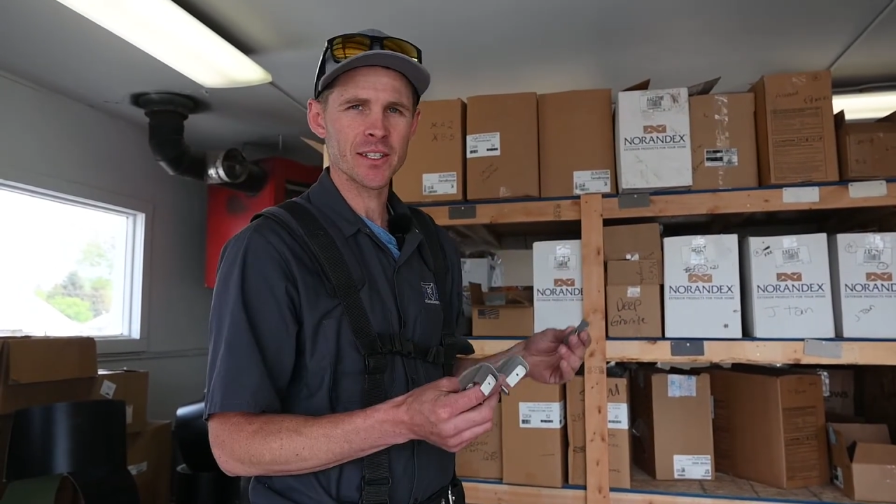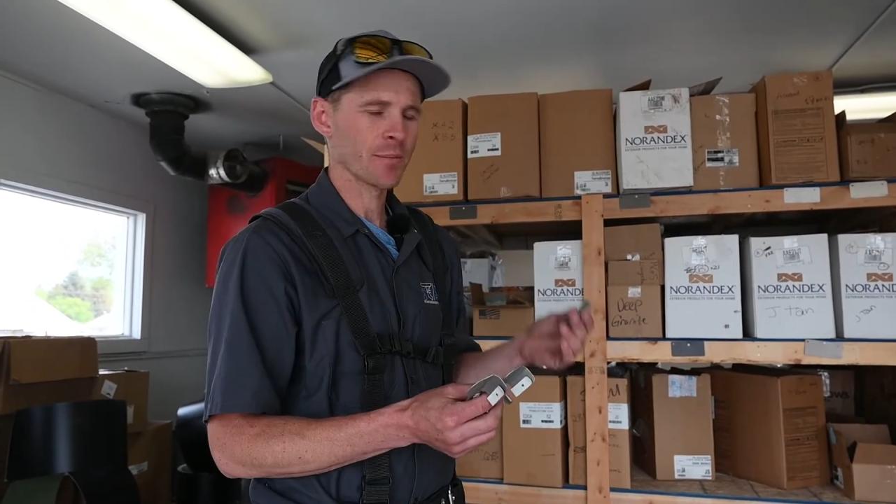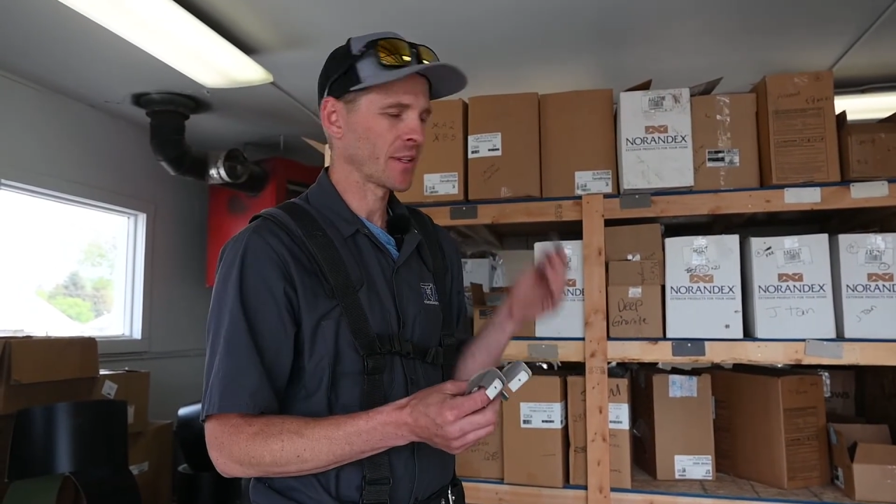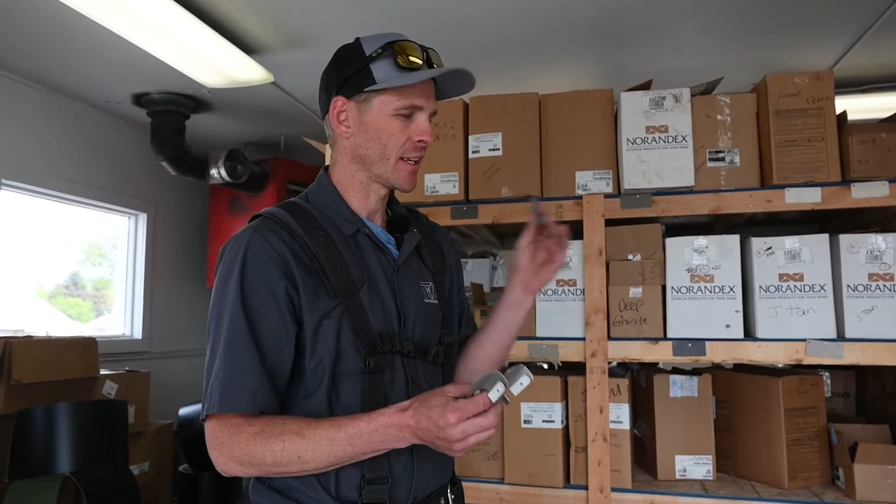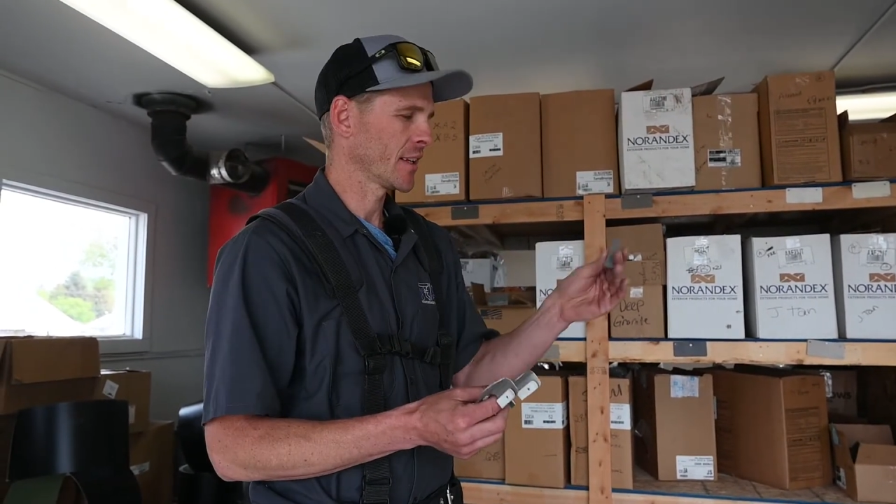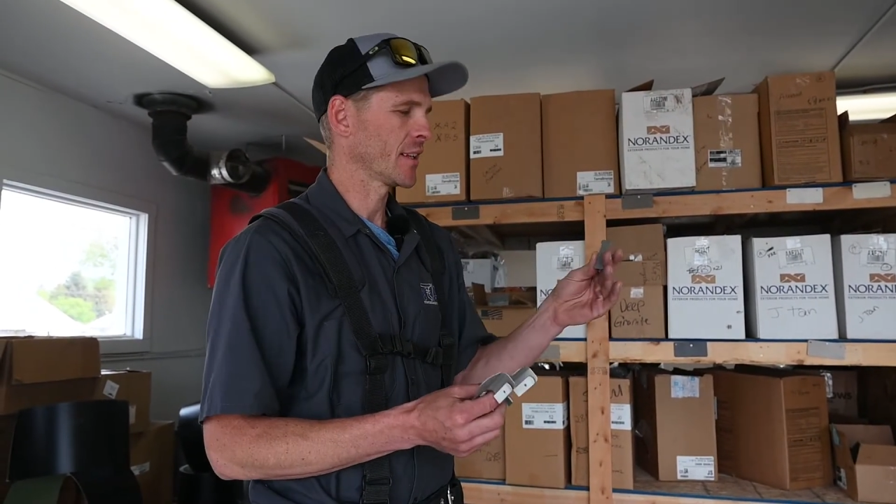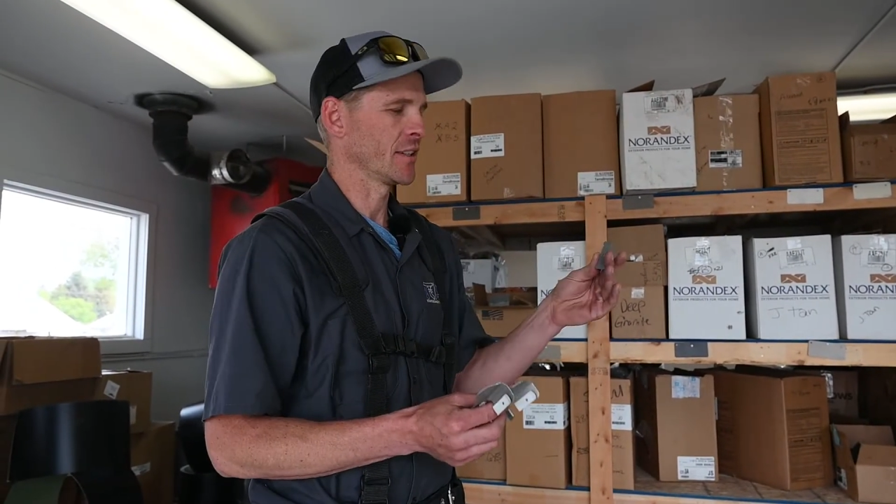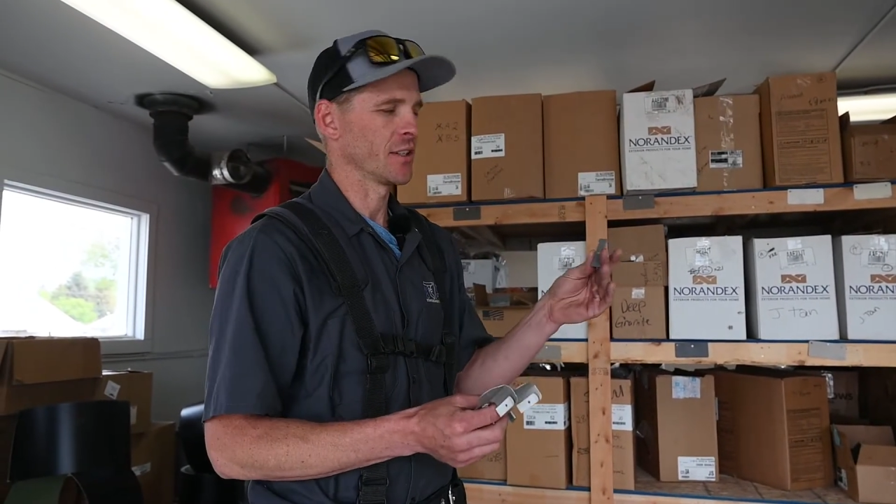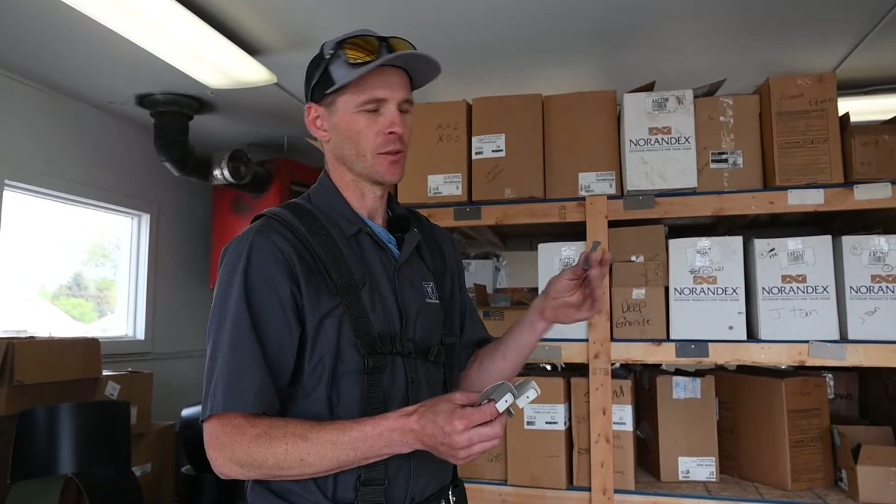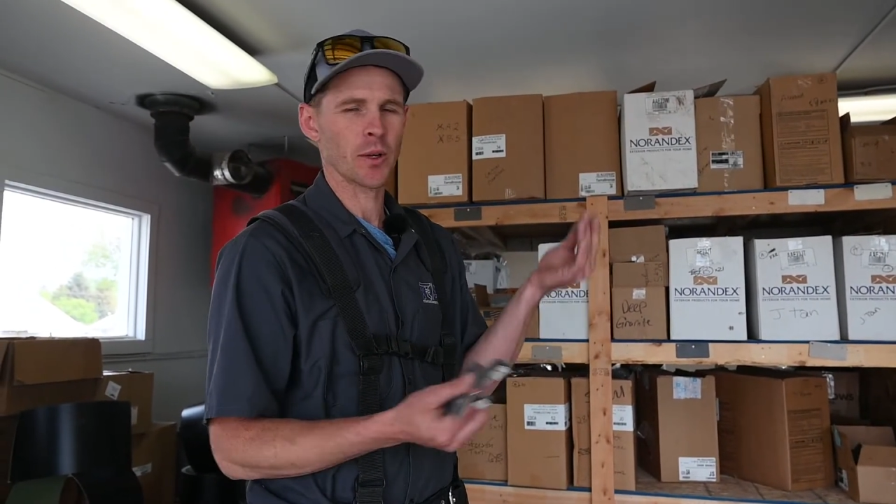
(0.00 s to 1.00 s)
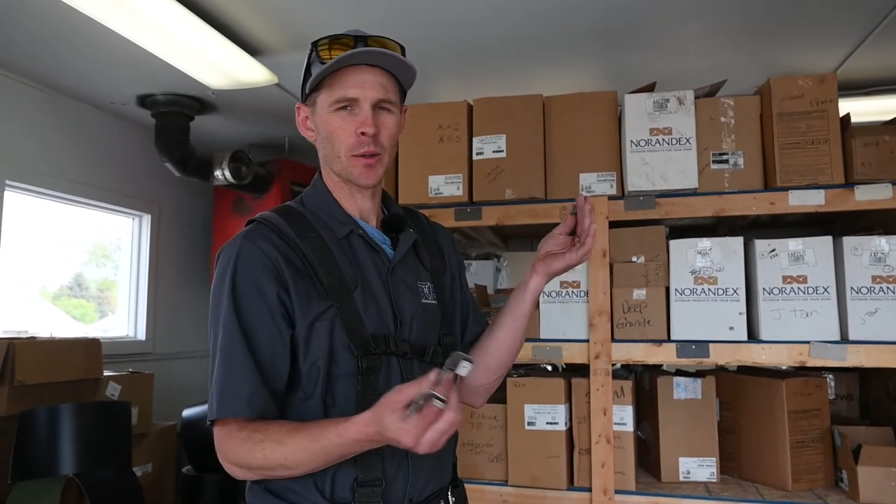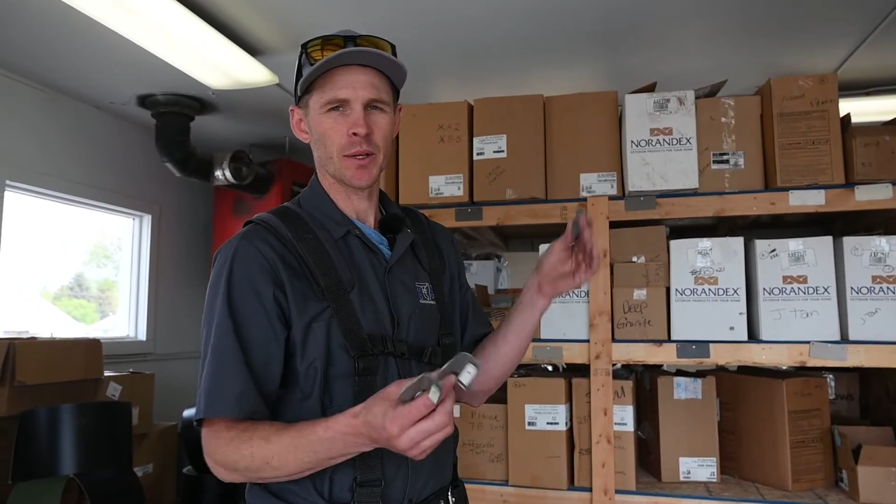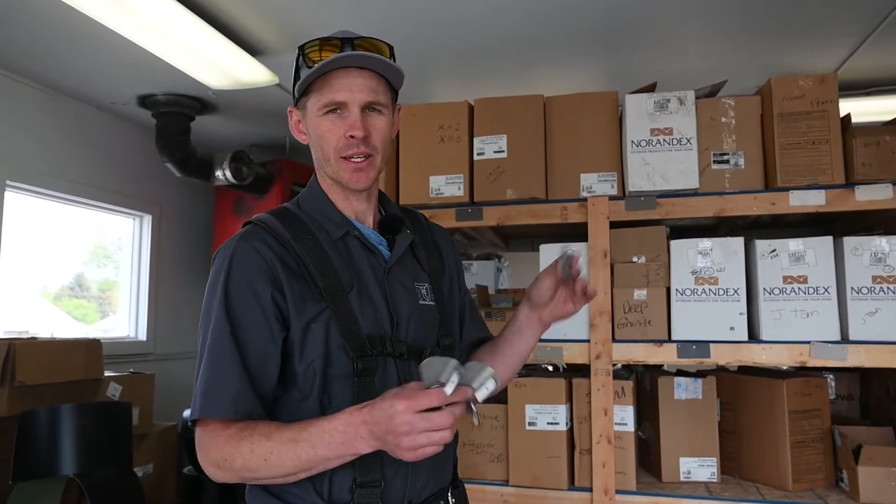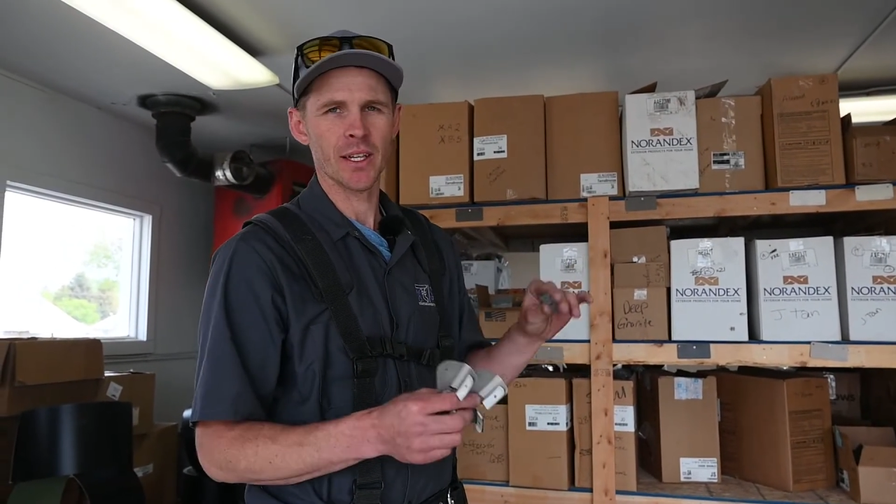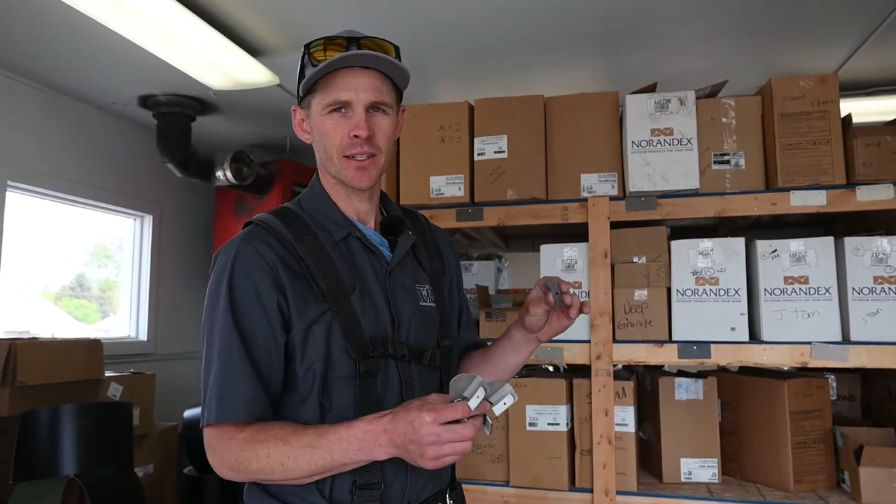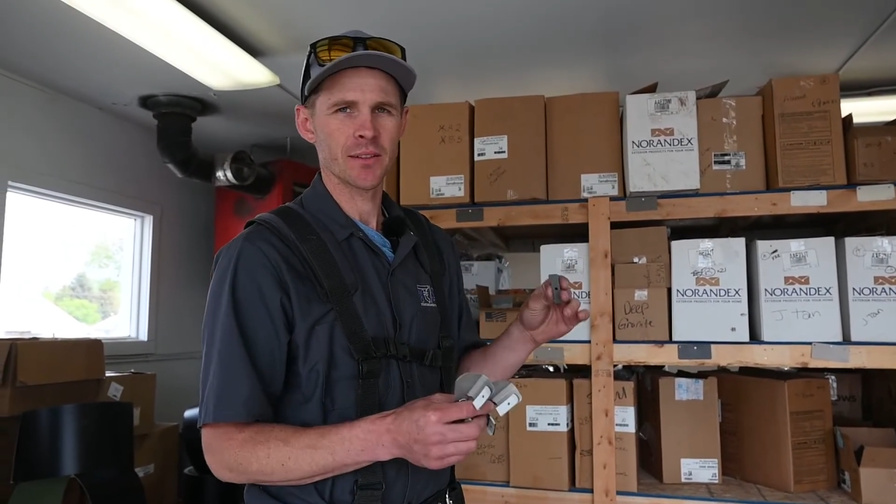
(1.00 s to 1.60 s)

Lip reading: something, these do work pretty good.